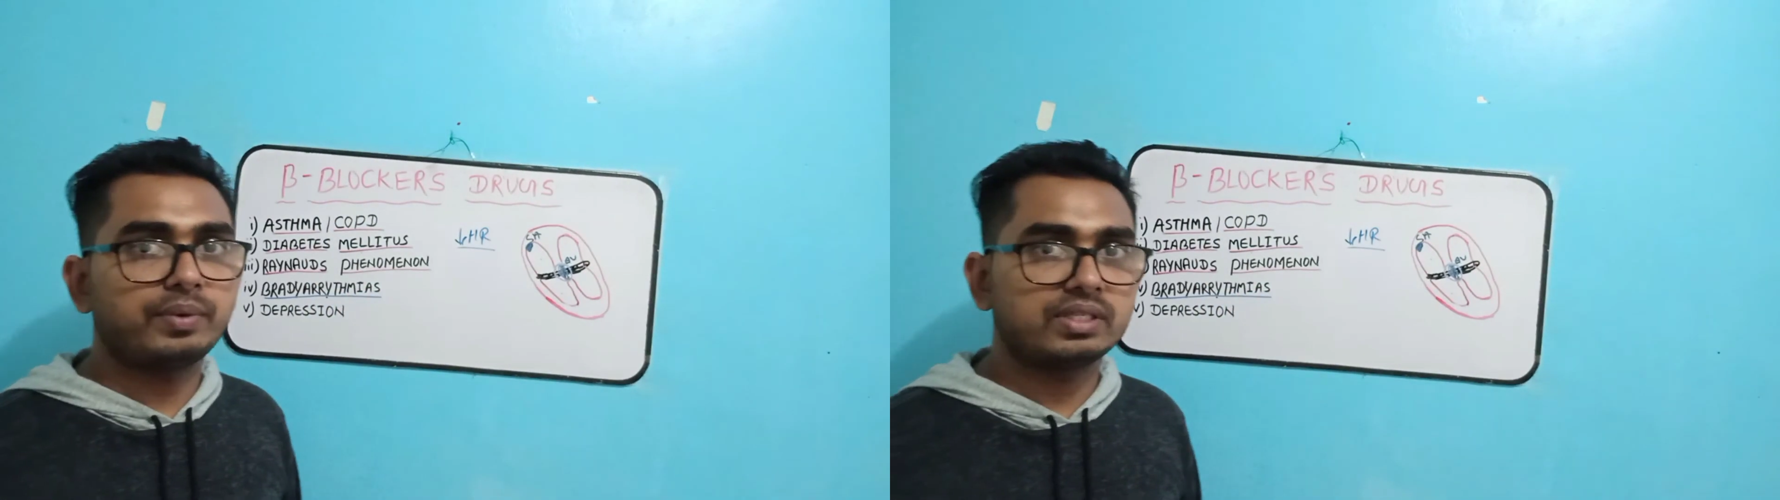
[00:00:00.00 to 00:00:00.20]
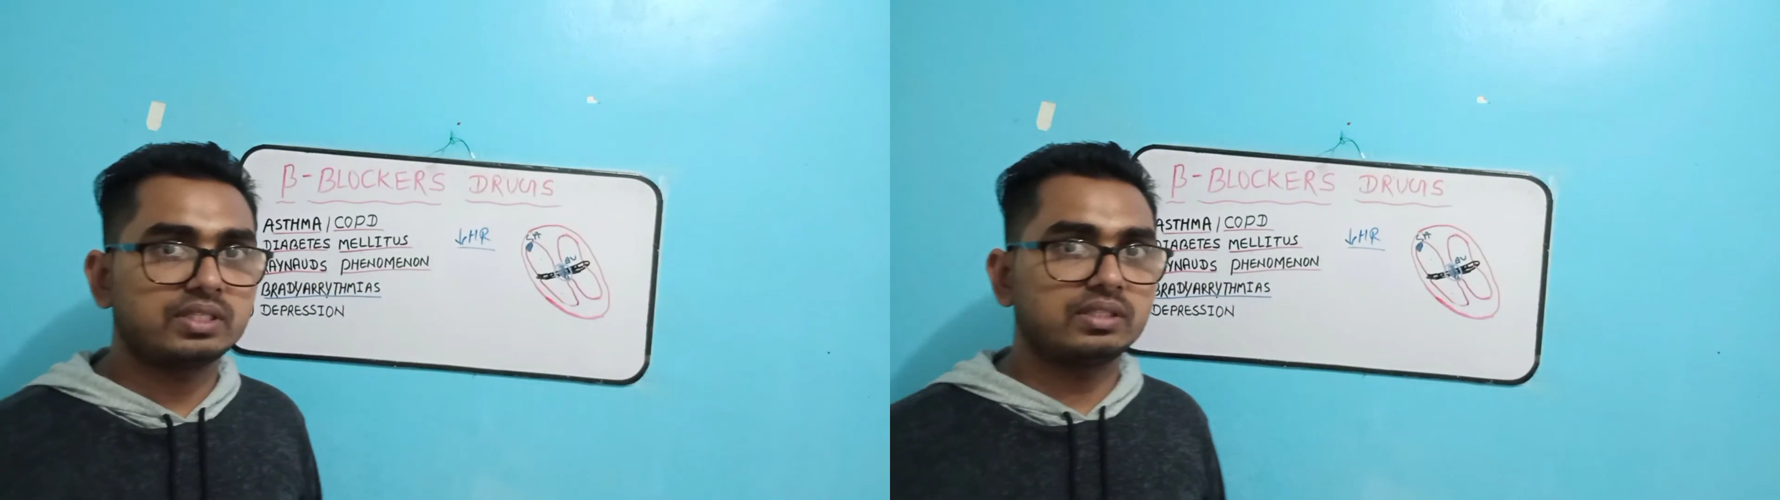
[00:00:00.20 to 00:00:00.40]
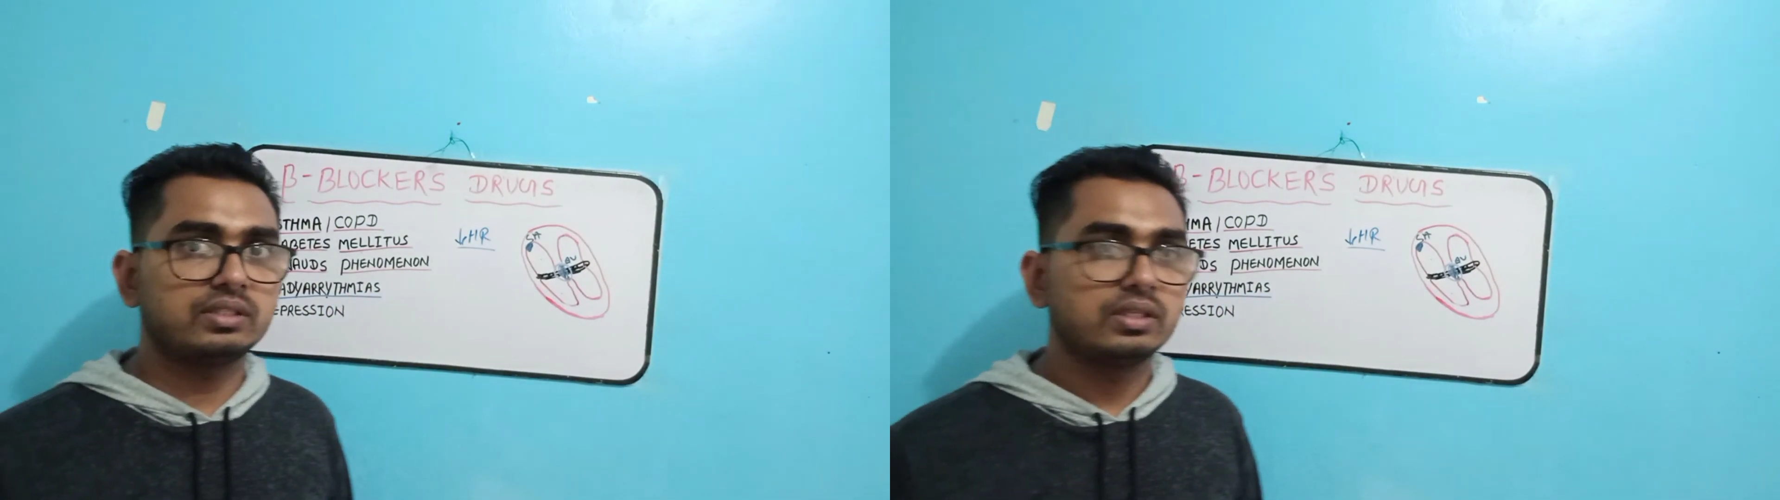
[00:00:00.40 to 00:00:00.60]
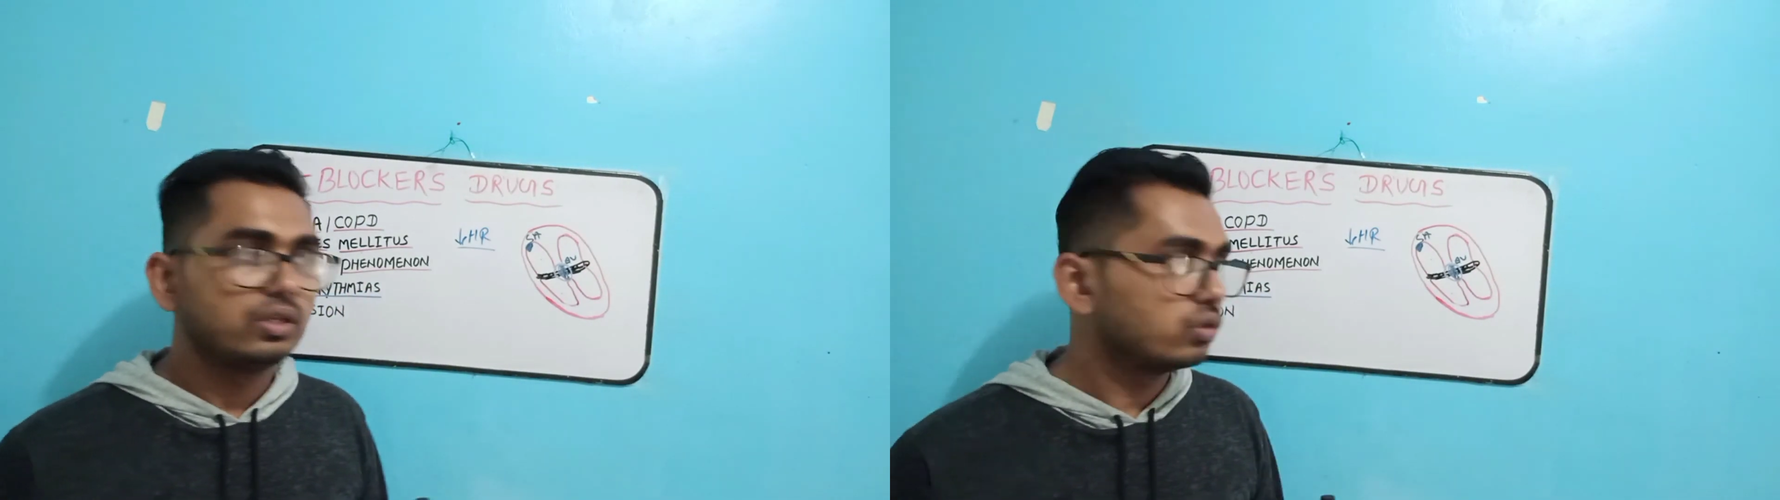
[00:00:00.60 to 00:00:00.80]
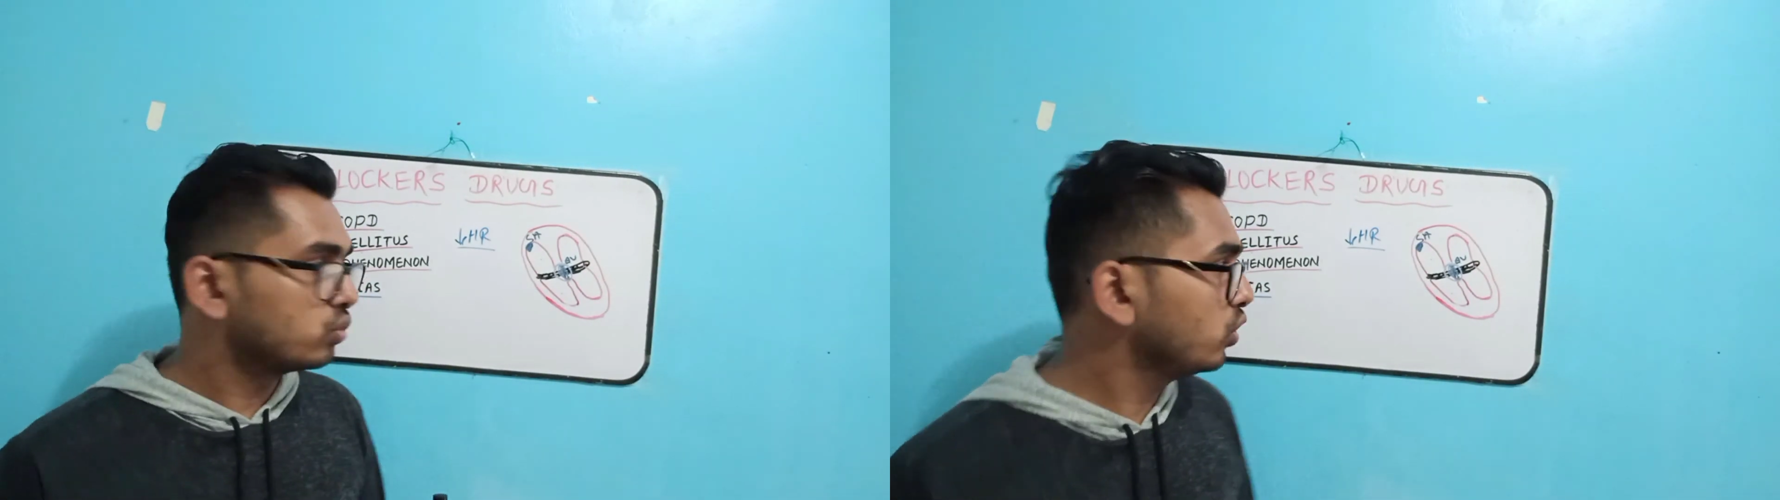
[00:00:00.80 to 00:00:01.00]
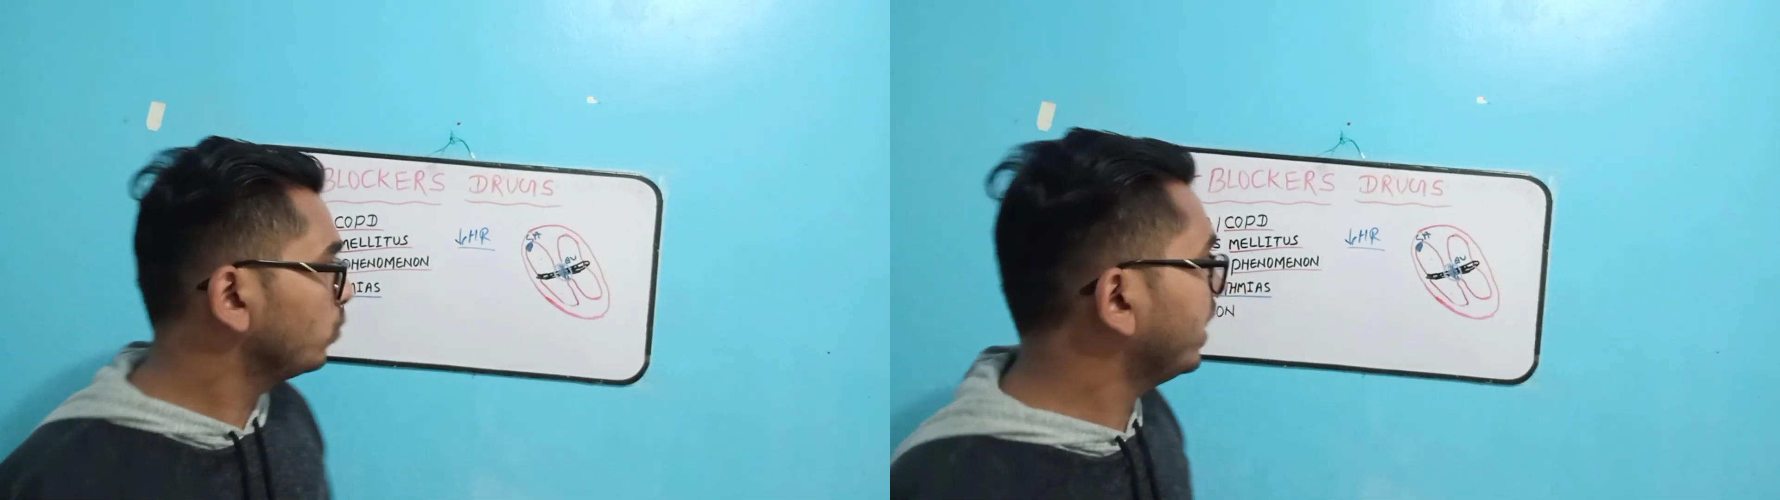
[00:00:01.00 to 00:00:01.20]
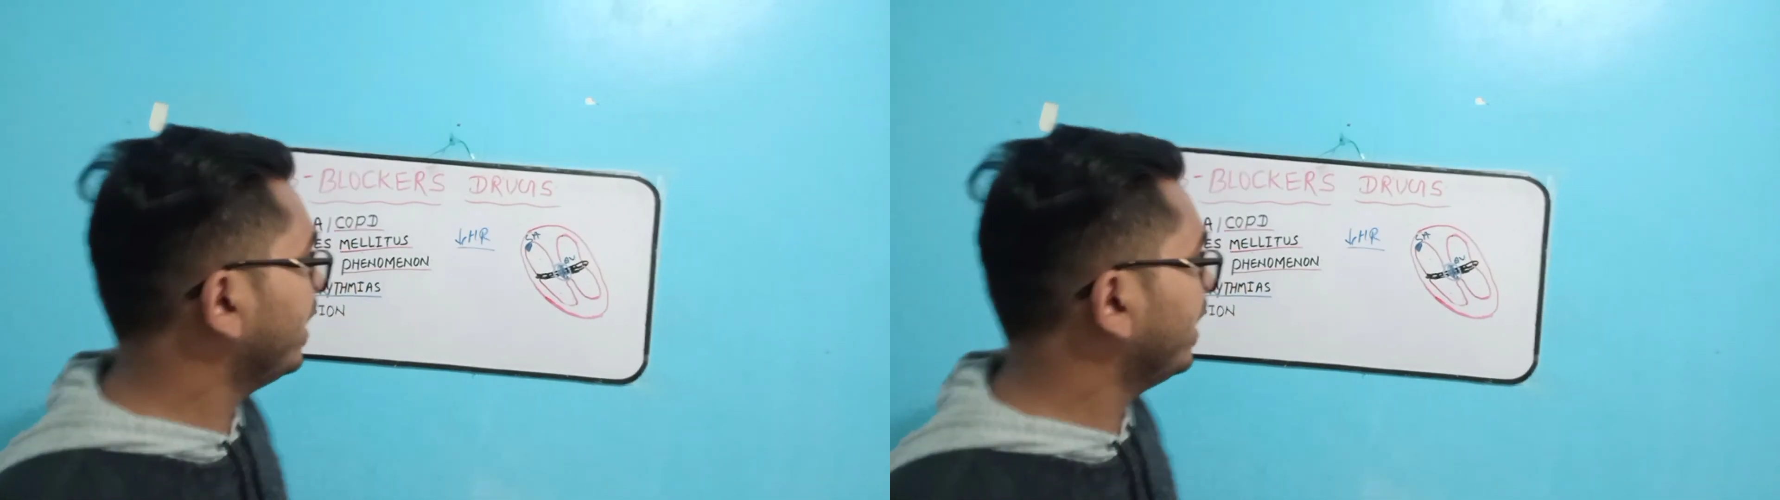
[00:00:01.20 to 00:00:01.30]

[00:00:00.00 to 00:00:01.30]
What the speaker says: patient. So we